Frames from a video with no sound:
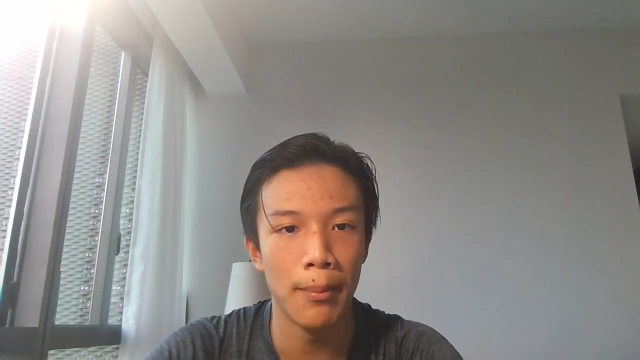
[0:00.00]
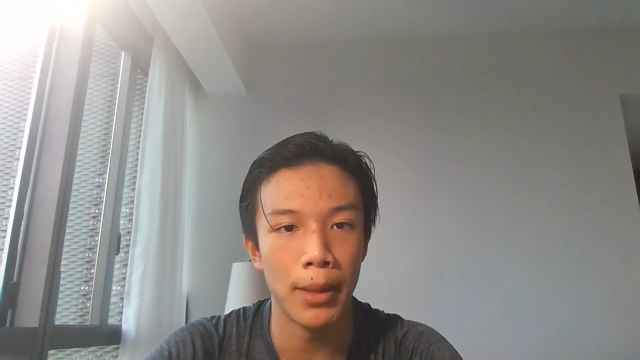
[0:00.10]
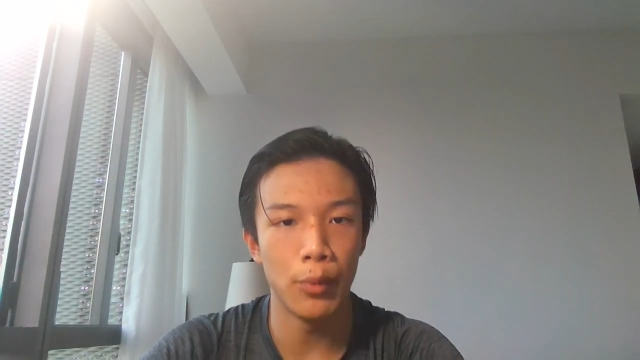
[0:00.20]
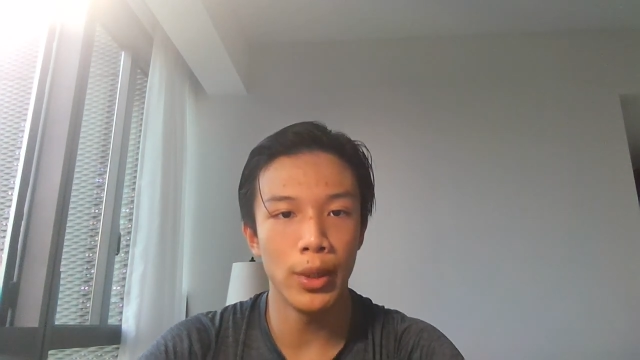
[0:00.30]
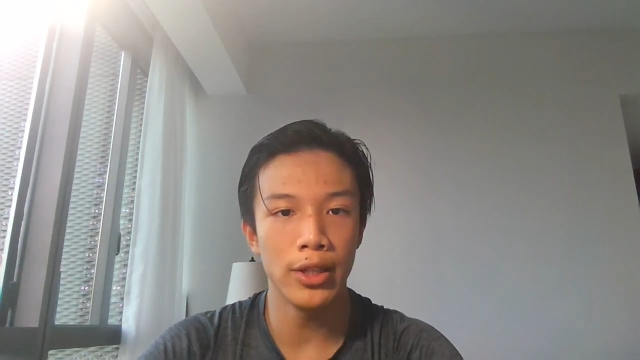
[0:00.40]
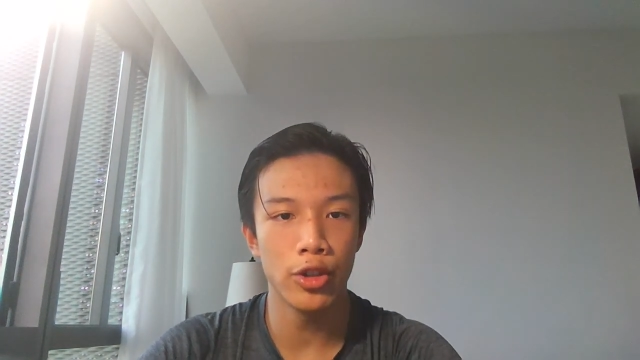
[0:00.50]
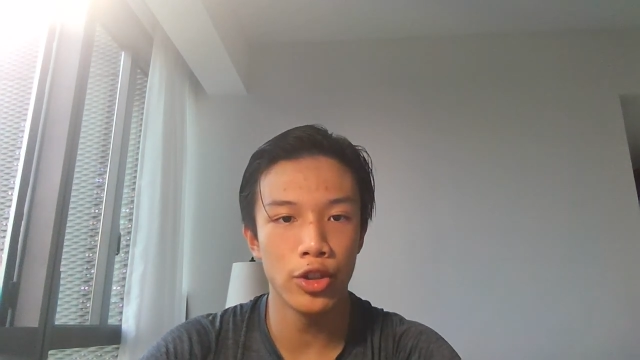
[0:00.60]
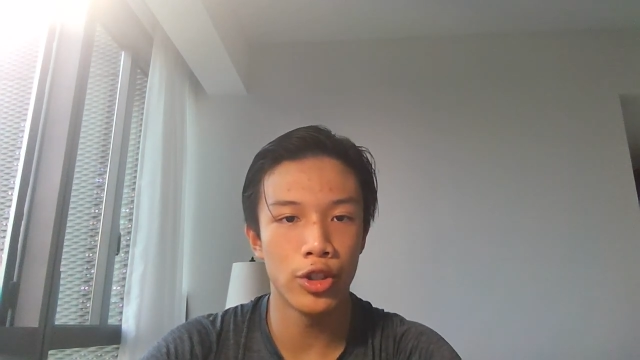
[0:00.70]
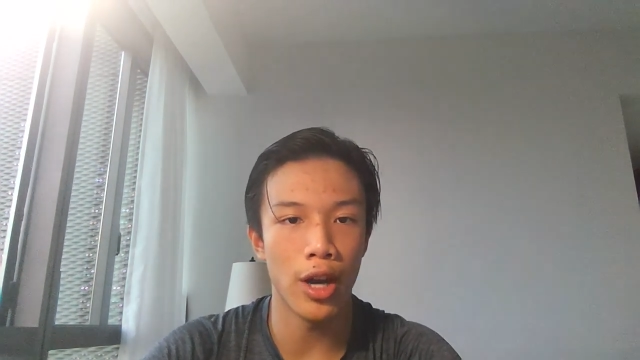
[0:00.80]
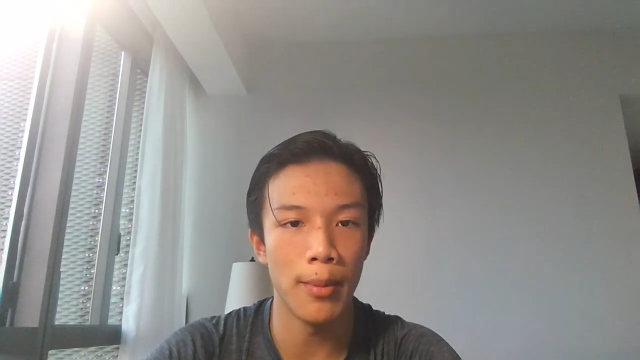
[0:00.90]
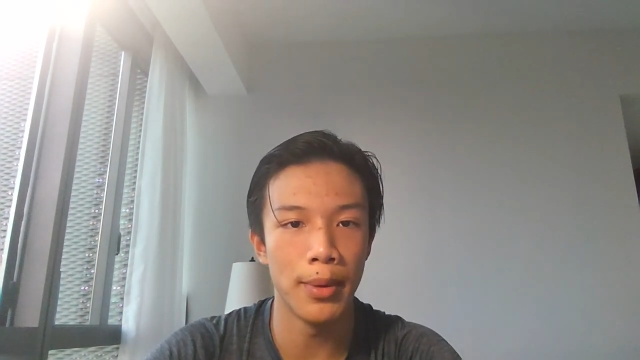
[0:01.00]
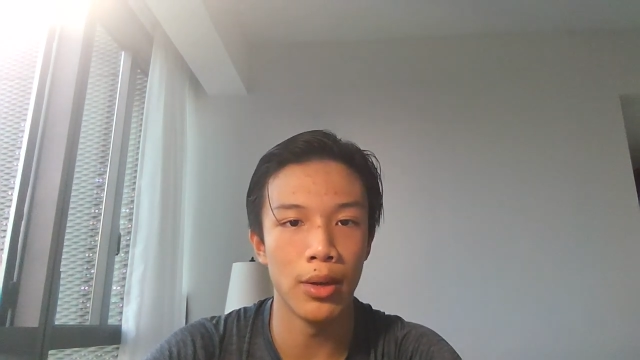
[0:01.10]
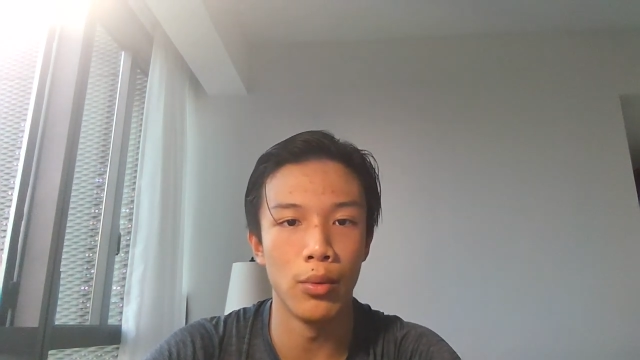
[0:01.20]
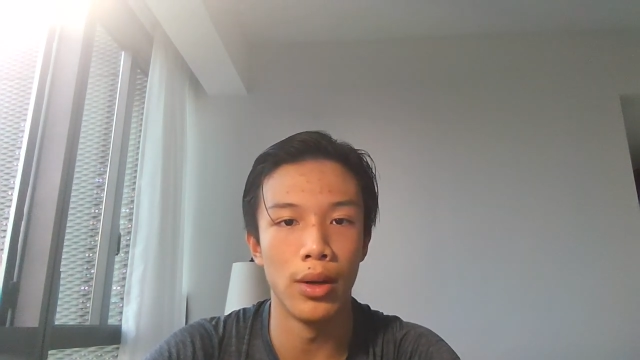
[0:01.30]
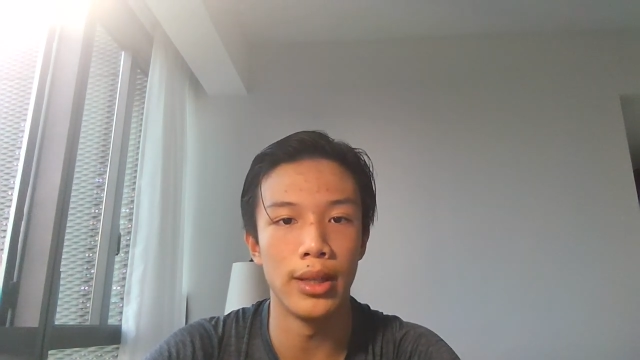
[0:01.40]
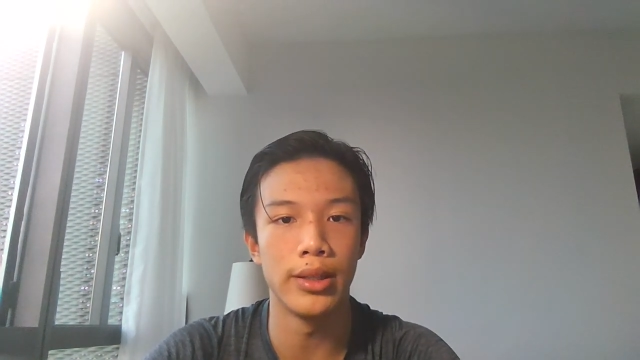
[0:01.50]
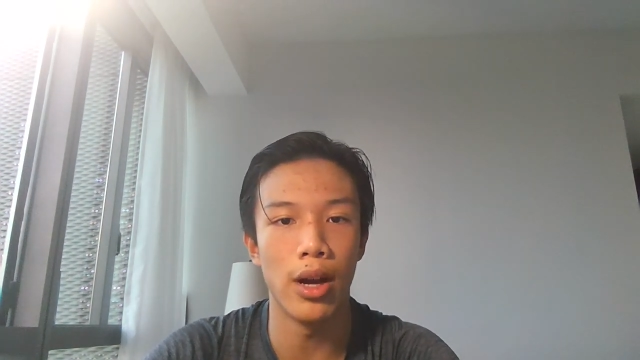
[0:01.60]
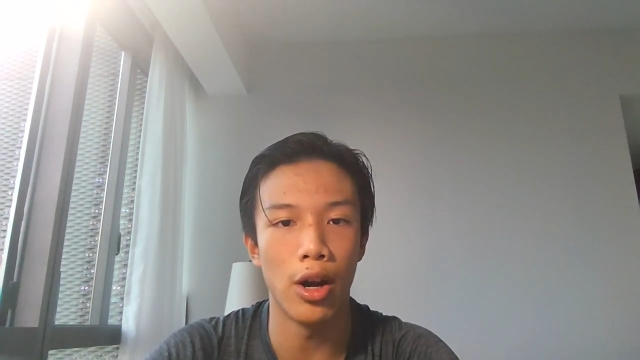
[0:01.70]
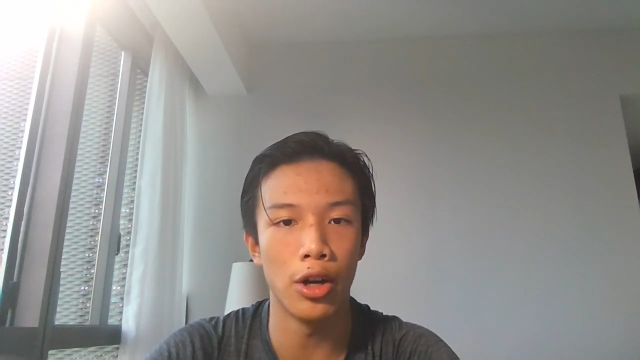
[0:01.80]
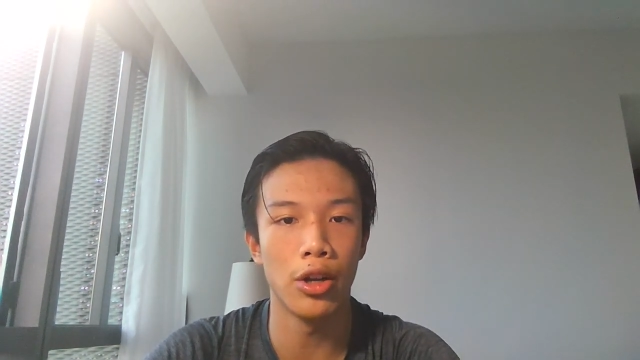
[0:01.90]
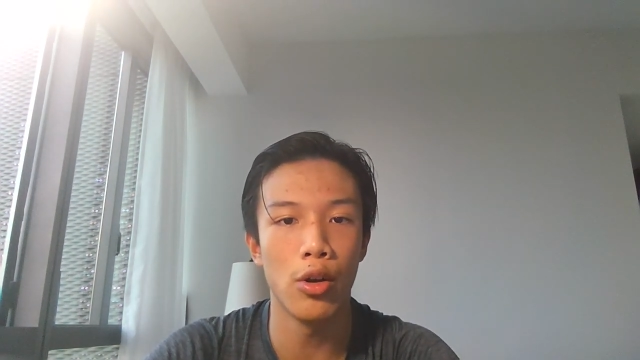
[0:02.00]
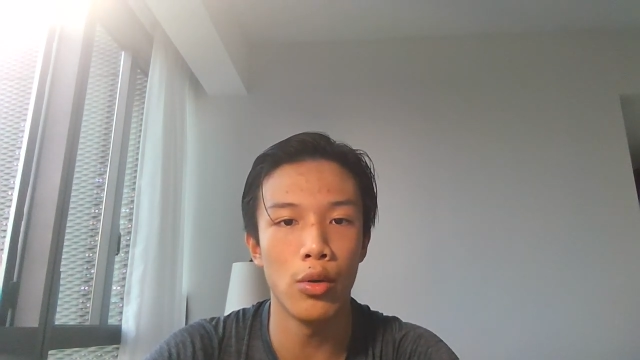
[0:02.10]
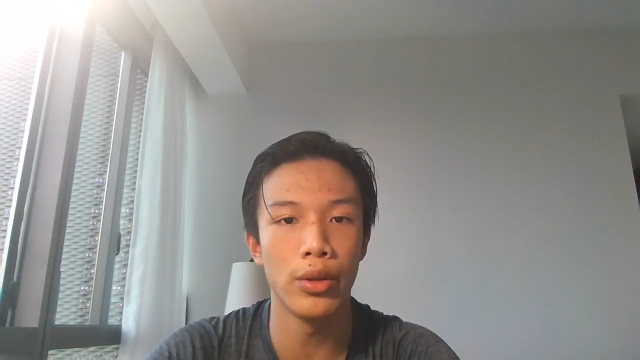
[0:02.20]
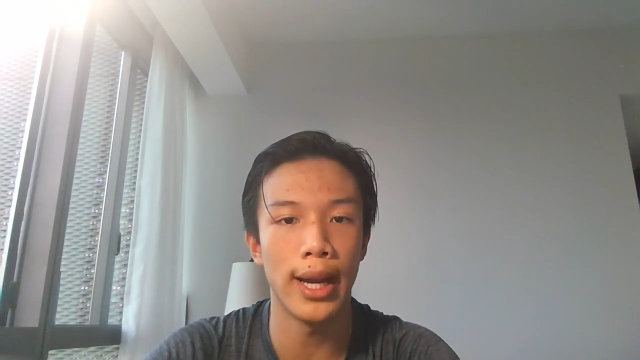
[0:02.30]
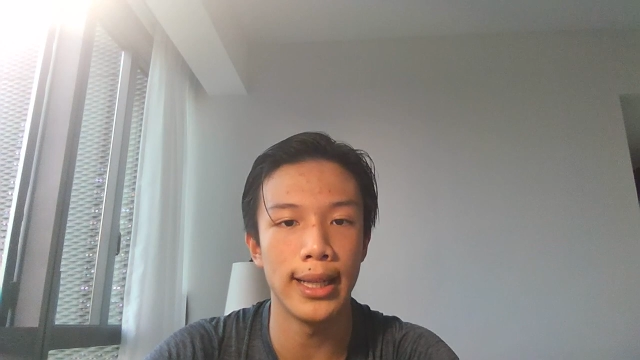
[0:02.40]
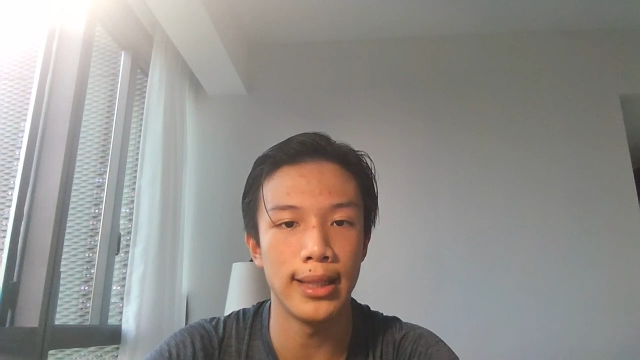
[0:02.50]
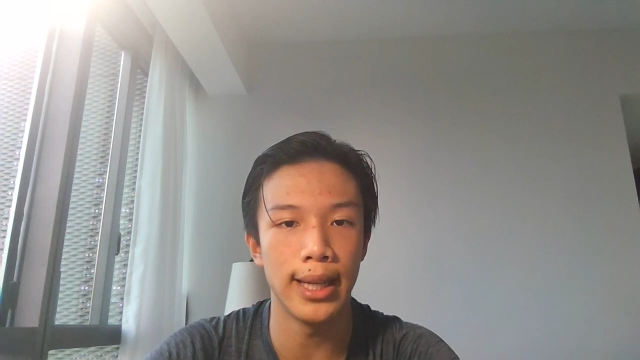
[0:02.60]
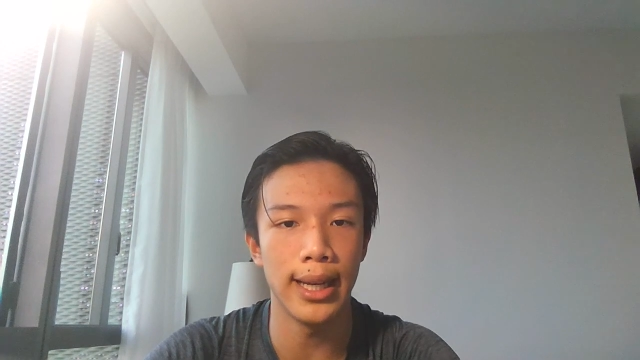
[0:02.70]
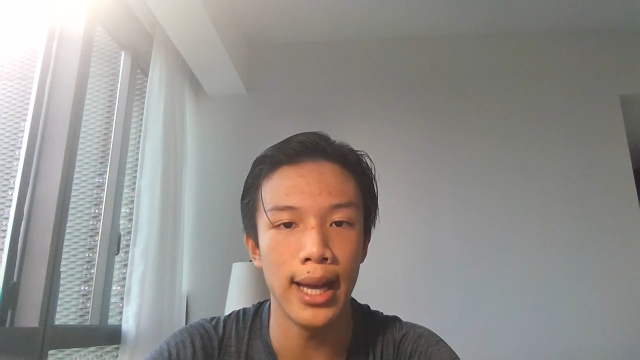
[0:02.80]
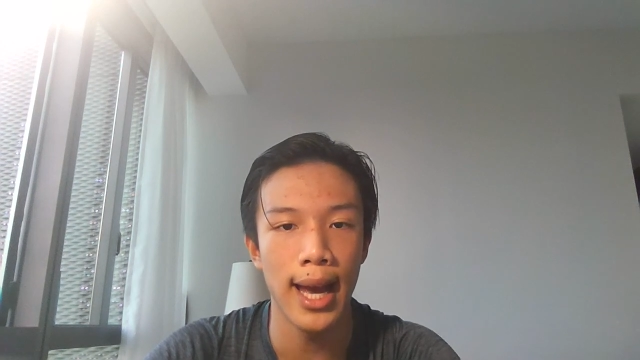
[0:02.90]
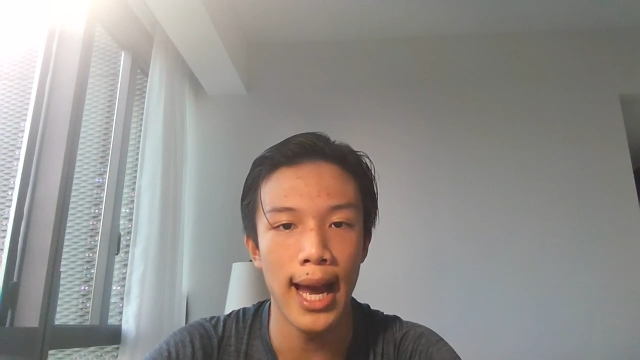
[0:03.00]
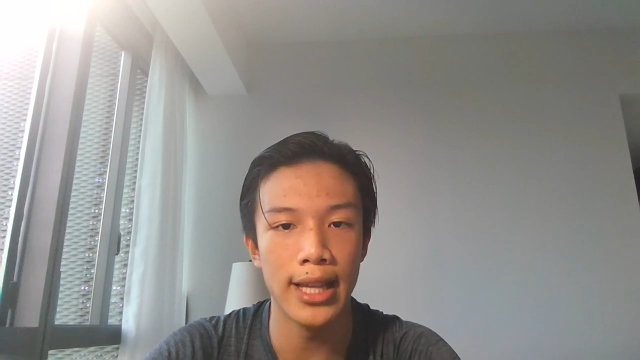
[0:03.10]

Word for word: My research topic was Article 19